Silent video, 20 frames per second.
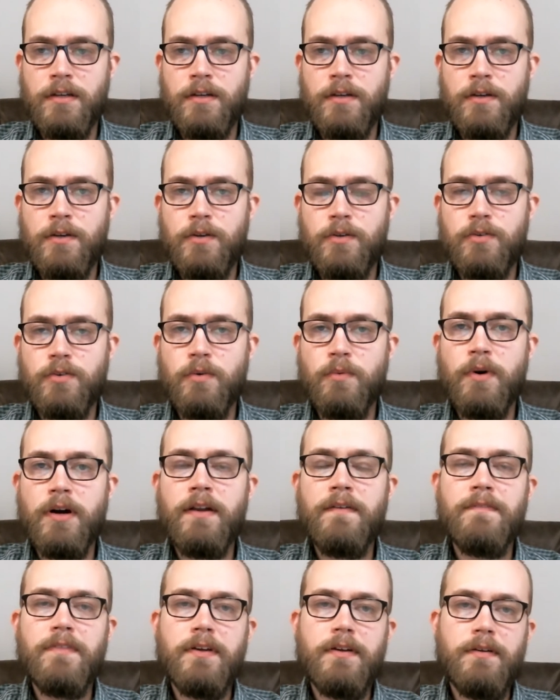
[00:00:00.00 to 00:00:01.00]
So one
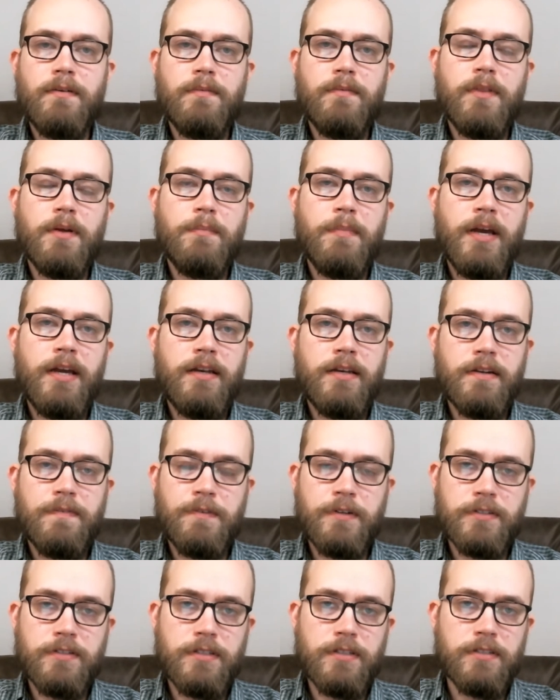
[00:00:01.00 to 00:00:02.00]
of the main
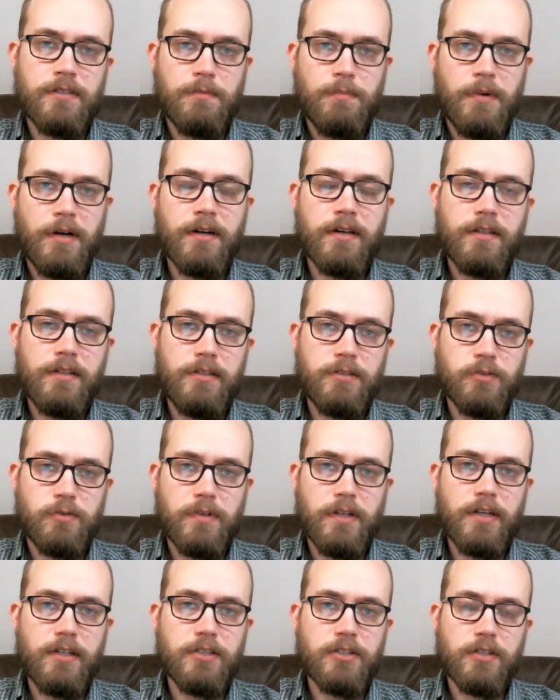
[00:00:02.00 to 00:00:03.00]
differences among these
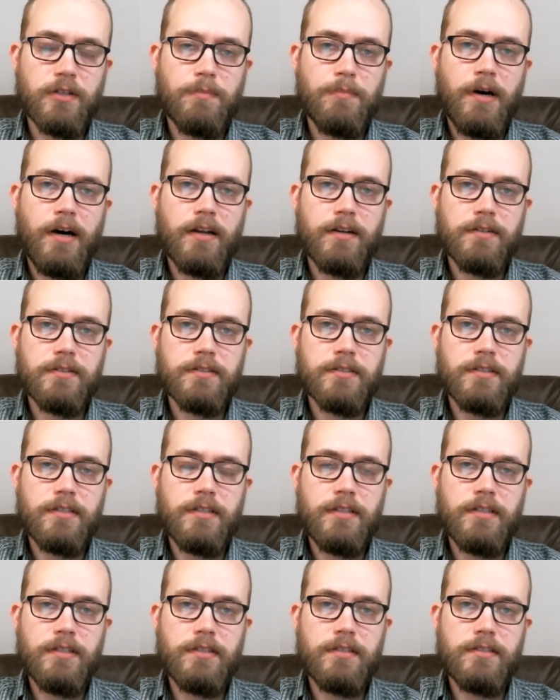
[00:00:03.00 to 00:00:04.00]
relational models
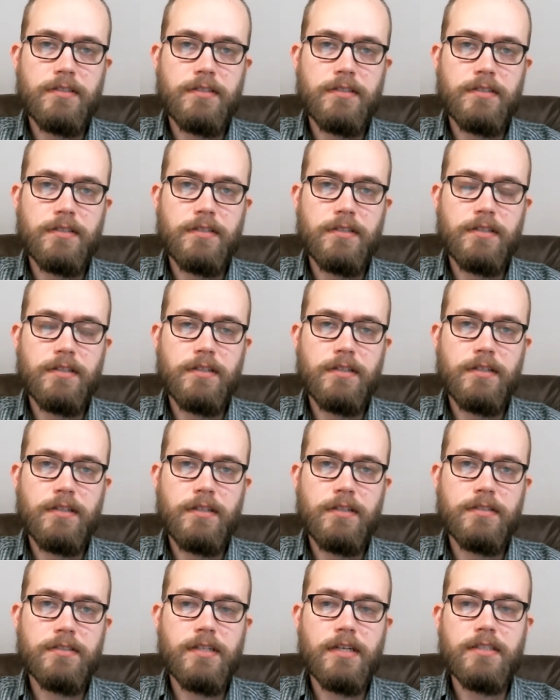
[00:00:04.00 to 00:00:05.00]
is
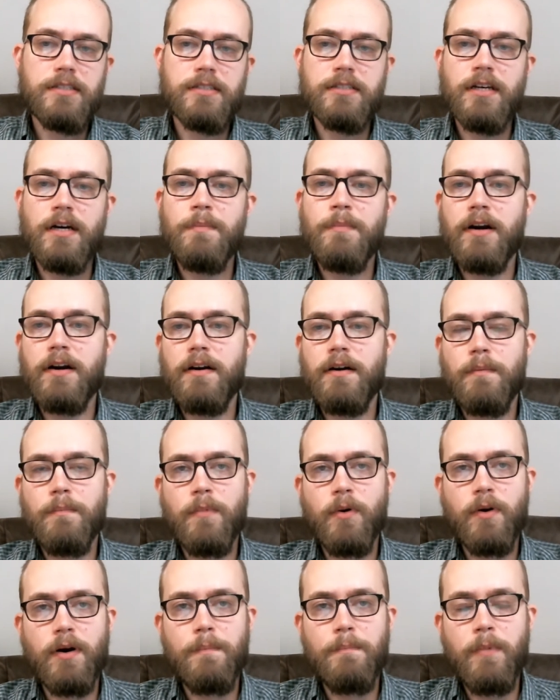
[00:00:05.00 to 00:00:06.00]
that some are
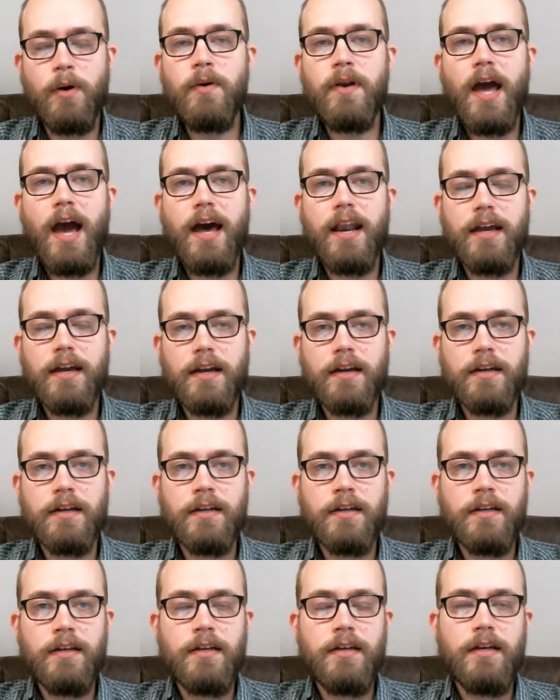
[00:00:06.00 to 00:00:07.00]
more monadic
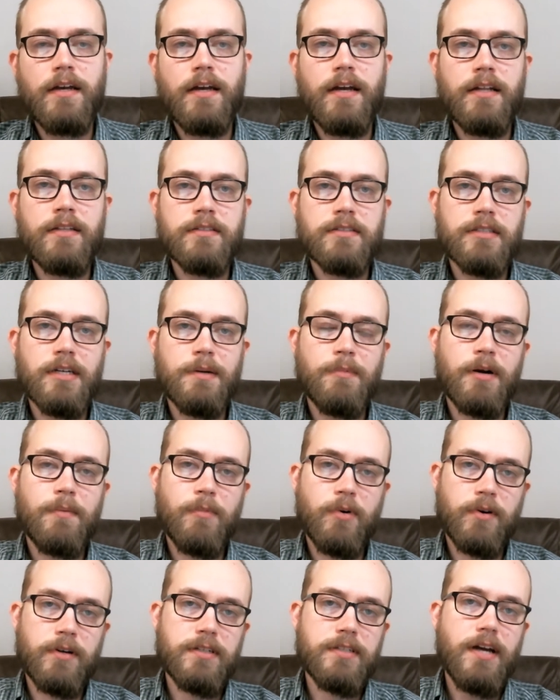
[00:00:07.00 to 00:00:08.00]
and some are
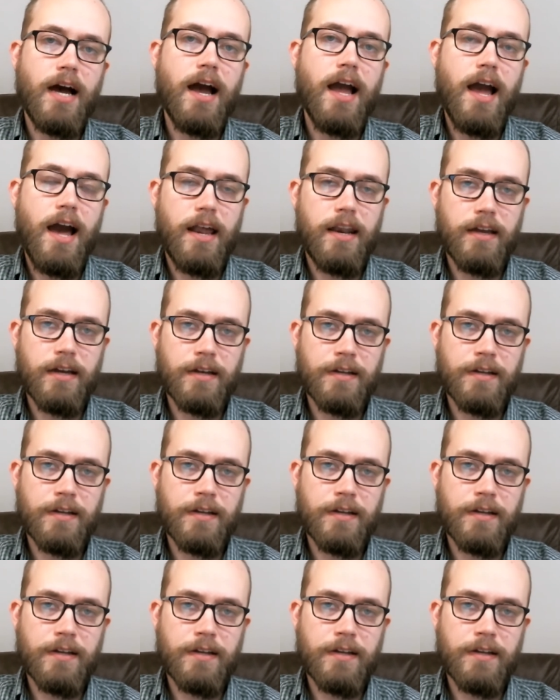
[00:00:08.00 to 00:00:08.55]
more dyadic.